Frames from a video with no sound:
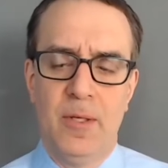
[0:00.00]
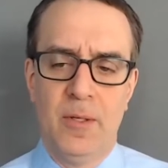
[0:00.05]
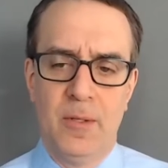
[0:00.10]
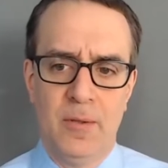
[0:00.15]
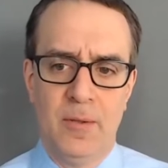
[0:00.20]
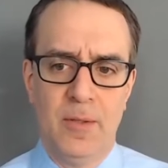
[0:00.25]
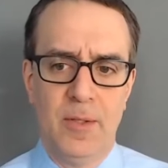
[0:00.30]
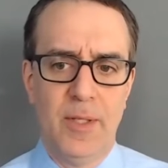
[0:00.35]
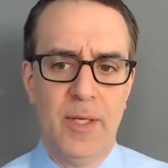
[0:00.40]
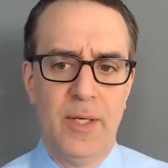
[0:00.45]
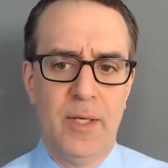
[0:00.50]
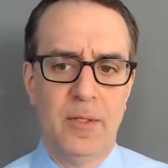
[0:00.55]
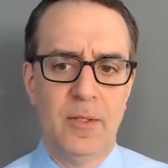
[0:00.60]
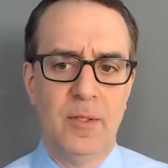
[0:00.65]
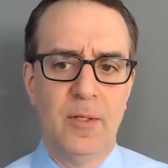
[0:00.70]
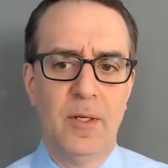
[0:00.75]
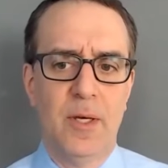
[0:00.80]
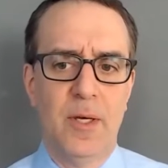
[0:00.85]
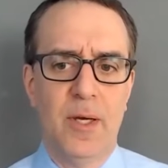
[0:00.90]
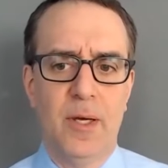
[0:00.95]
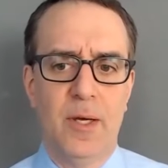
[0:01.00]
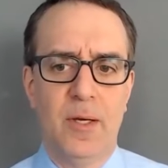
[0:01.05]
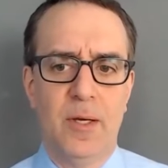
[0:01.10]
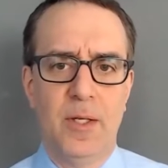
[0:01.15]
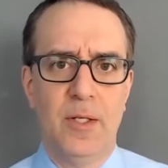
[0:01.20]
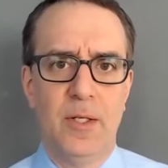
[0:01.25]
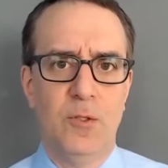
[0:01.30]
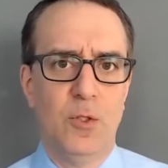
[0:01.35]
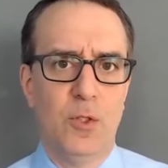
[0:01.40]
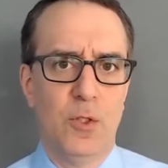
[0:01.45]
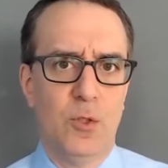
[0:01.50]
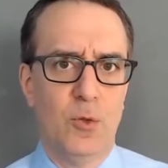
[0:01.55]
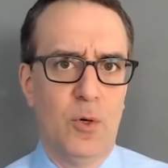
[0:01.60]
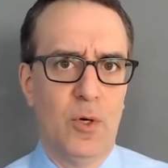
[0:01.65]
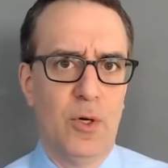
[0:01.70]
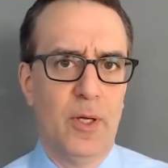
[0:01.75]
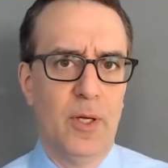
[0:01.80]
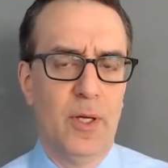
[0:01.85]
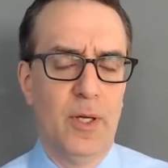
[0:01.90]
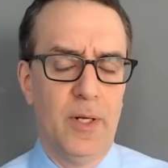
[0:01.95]
in New
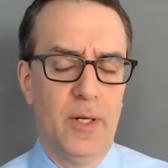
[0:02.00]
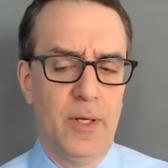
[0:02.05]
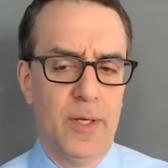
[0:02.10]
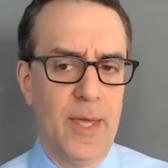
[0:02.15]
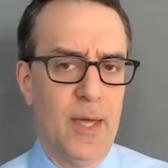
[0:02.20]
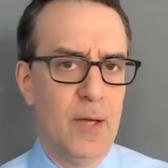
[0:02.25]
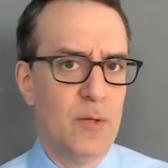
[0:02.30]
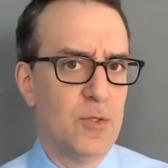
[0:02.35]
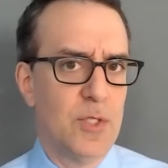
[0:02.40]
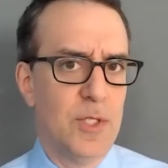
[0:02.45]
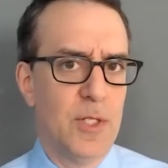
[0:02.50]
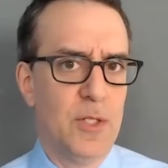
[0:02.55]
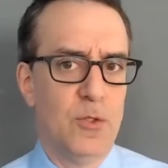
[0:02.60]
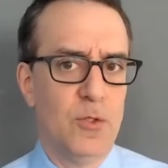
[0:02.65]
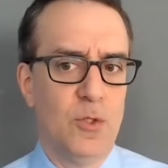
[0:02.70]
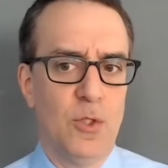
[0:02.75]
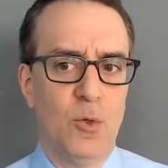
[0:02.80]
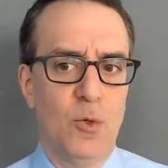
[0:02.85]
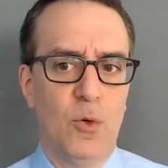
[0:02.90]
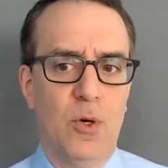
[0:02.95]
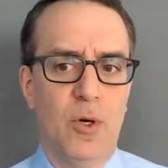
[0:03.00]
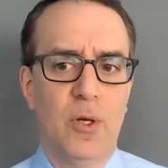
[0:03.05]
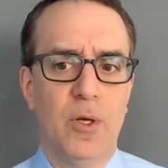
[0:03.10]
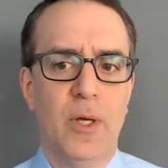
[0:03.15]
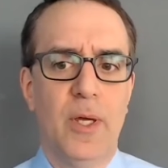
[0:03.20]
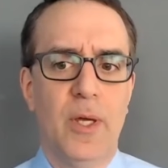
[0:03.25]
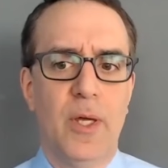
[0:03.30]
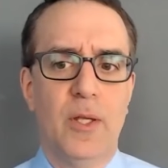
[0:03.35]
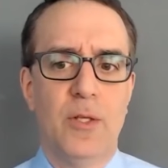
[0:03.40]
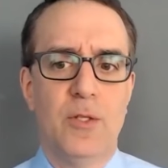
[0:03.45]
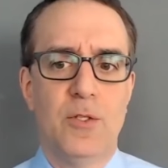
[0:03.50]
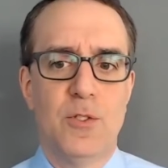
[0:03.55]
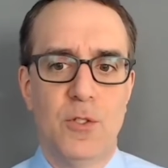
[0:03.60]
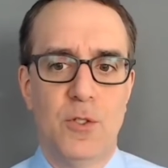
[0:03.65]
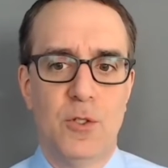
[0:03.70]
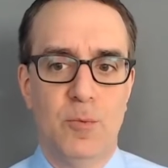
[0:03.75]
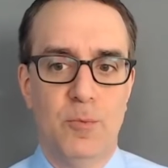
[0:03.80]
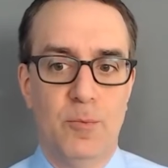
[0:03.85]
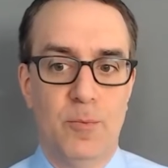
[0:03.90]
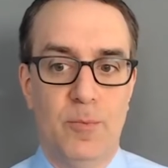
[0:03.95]
York, in a county in New York,
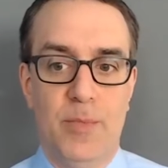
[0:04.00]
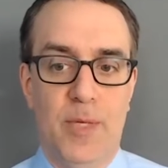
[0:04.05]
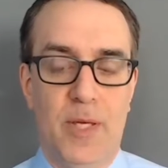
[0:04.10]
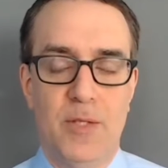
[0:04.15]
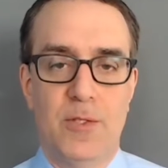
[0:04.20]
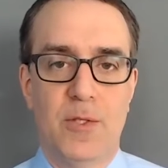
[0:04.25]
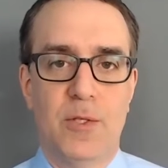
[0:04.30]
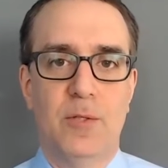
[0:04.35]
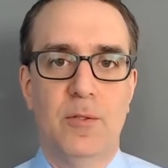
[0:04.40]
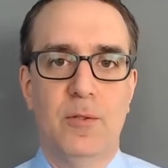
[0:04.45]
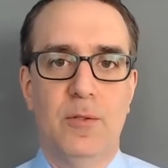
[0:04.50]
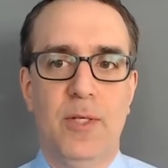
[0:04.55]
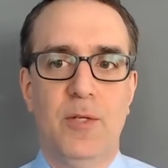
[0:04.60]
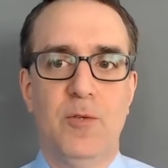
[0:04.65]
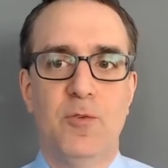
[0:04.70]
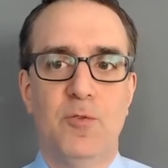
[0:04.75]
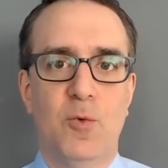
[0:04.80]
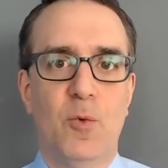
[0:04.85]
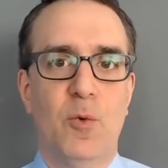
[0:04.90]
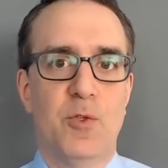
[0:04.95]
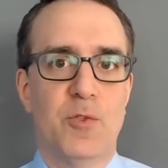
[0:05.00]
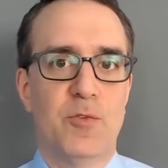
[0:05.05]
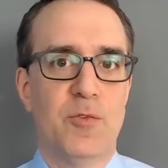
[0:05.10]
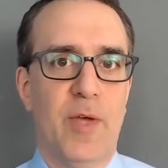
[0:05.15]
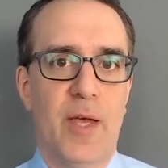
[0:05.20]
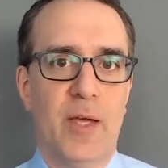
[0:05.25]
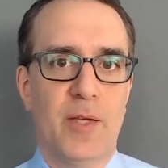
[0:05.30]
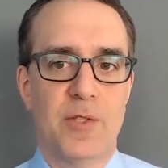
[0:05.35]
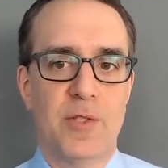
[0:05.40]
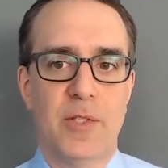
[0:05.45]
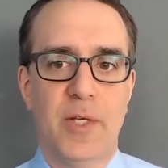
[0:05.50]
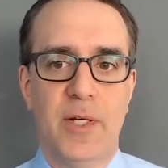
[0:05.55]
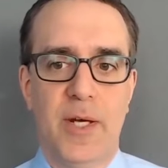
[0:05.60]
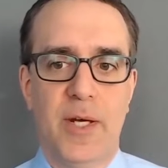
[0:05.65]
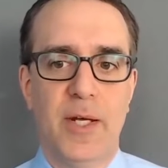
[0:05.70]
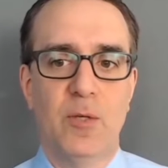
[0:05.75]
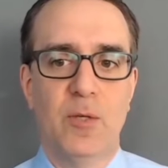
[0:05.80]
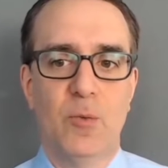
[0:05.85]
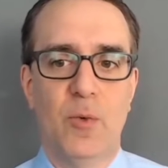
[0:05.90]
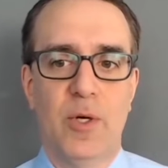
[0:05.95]
to basically force
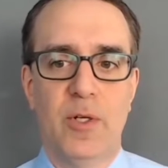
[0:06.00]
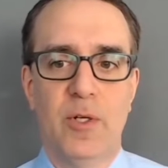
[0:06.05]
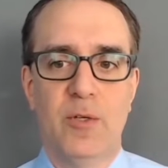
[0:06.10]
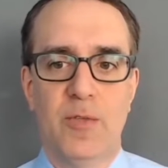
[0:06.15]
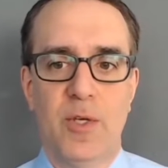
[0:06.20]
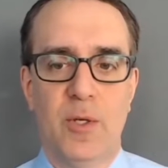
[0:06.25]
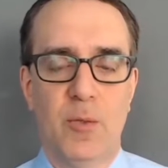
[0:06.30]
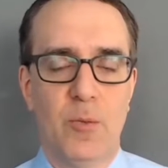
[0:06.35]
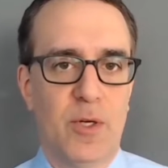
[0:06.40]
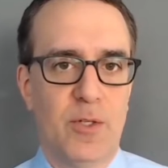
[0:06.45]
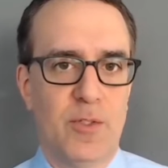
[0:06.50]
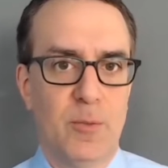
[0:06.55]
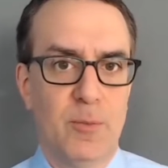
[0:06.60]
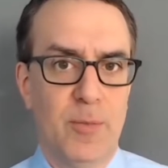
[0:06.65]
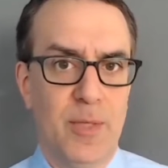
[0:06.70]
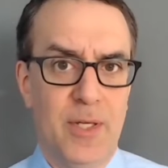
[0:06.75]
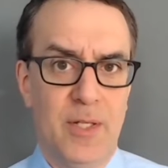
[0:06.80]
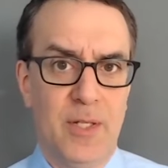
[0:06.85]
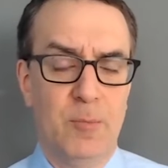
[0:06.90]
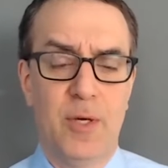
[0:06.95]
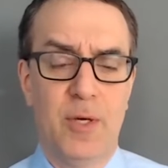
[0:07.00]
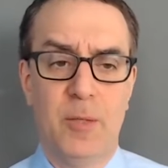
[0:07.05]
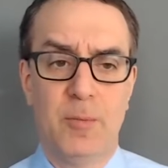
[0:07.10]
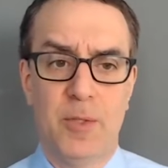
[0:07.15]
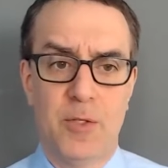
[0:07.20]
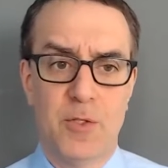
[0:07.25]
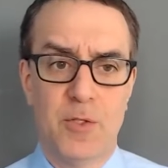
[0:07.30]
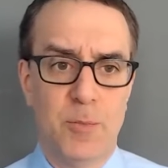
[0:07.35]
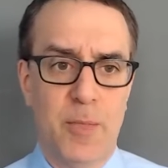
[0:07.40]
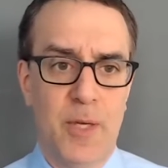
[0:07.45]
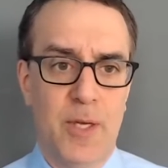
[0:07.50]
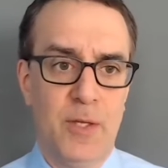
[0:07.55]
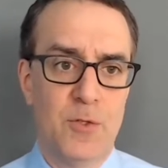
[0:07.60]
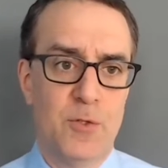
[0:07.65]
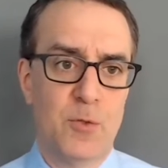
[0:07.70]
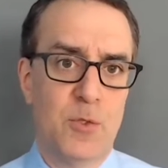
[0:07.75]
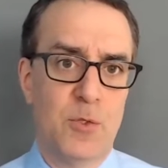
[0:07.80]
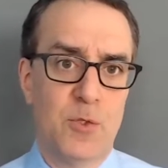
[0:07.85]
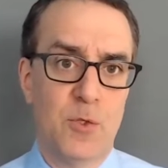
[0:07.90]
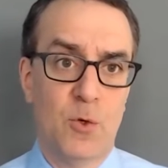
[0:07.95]
vaccinate anyone if they wanted to be in a public
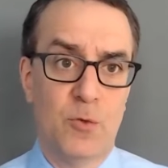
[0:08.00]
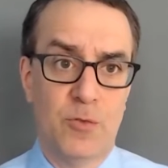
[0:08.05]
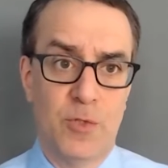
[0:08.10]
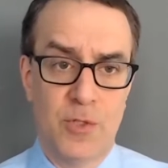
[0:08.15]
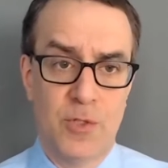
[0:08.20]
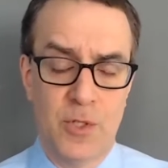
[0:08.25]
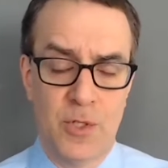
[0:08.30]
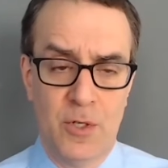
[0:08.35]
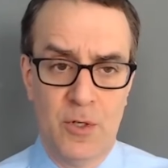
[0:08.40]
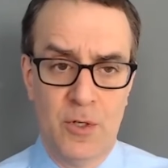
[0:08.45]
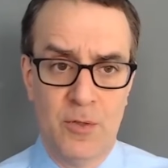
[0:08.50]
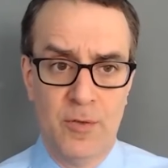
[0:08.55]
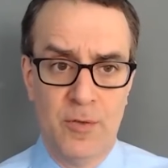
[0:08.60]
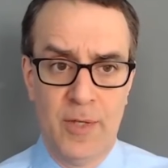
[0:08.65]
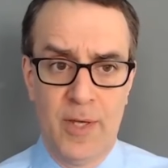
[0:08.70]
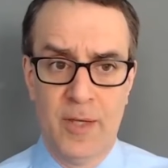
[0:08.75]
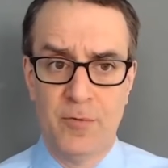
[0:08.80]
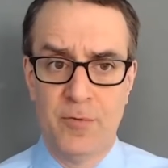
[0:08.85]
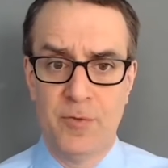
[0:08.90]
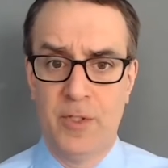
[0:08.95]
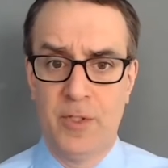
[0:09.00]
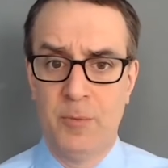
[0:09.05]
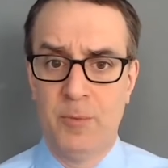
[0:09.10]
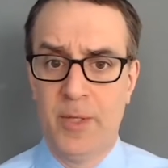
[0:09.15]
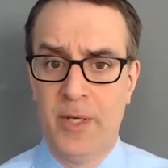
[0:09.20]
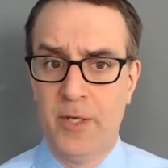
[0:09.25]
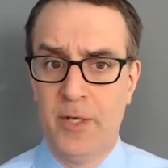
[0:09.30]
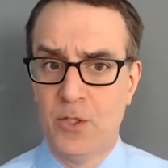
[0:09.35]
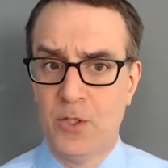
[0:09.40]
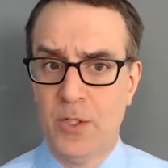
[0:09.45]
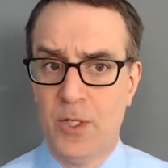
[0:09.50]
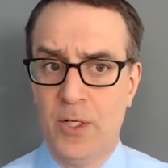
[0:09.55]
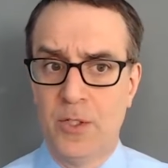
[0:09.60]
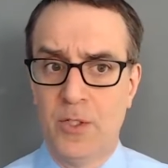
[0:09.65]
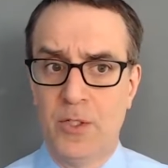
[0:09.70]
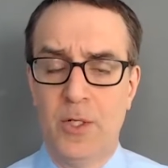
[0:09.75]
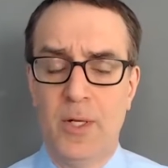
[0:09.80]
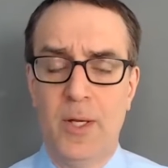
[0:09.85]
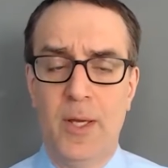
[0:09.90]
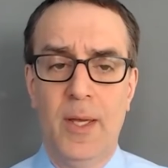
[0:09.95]
space was overturned, thankfully, by a
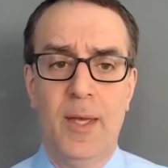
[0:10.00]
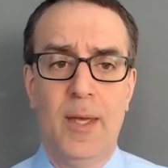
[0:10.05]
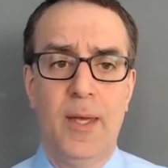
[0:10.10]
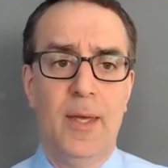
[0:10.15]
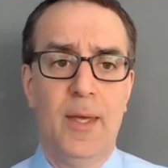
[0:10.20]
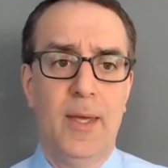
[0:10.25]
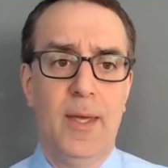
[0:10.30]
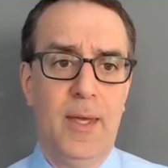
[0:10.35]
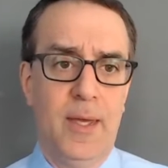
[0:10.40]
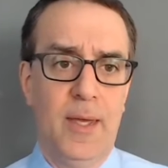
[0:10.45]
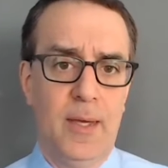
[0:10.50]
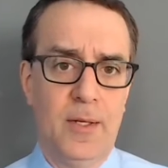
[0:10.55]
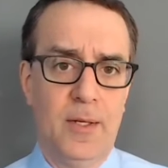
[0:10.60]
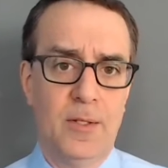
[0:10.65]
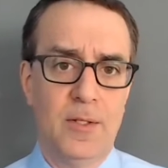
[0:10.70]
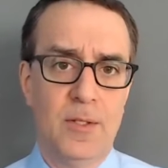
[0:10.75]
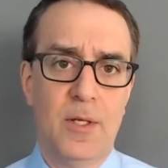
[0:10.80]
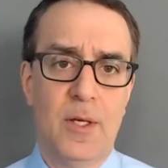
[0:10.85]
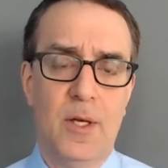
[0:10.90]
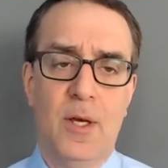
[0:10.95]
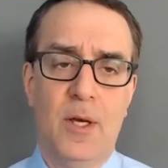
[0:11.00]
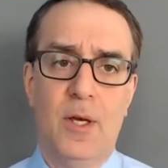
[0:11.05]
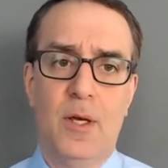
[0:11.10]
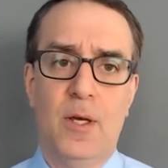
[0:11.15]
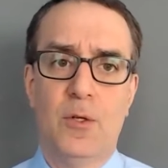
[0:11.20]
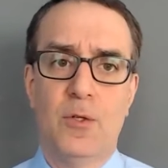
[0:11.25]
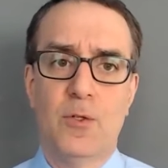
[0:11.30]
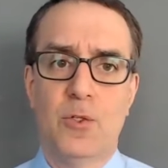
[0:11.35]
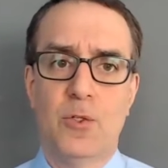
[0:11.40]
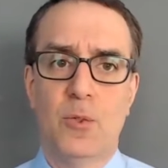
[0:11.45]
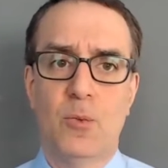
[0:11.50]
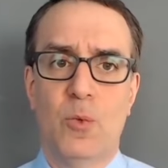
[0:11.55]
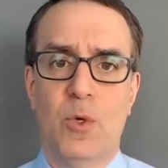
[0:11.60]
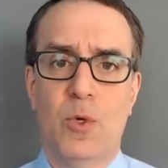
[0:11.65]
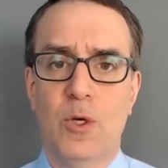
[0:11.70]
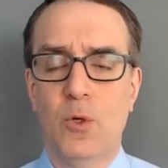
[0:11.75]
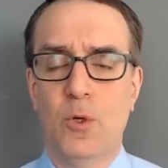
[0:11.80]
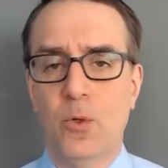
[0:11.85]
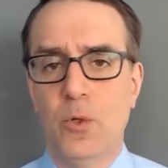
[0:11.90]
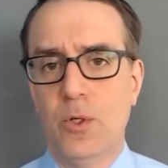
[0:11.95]
judge. And I also
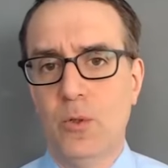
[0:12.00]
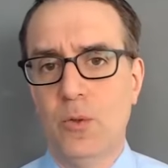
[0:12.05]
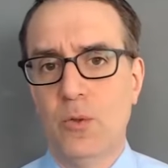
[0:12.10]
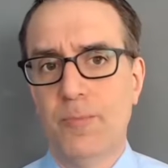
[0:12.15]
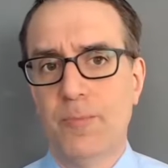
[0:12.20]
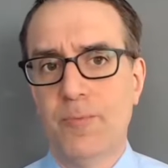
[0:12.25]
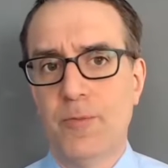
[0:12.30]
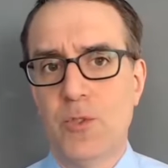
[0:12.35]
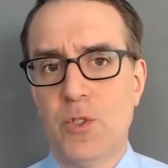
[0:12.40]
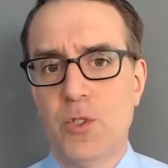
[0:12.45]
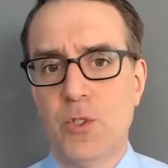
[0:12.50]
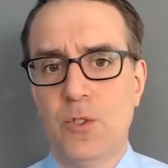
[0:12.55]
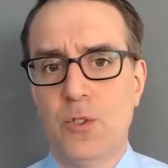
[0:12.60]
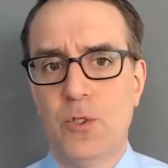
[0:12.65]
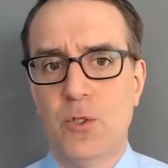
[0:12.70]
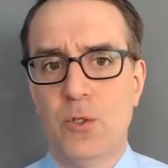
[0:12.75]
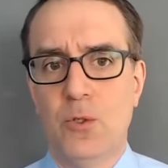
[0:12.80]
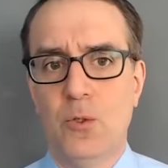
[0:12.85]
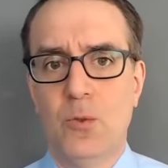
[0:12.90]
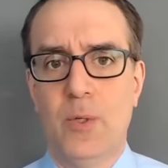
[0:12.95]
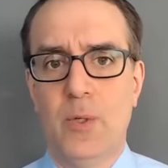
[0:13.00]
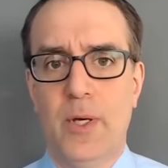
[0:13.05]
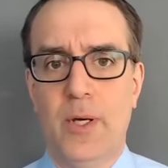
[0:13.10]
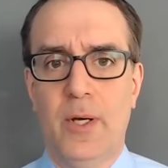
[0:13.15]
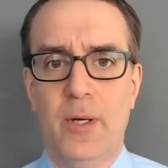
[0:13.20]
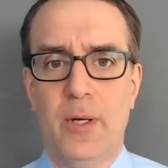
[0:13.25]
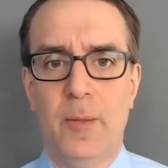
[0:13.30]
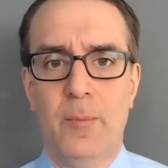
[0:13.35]
want to quote to you,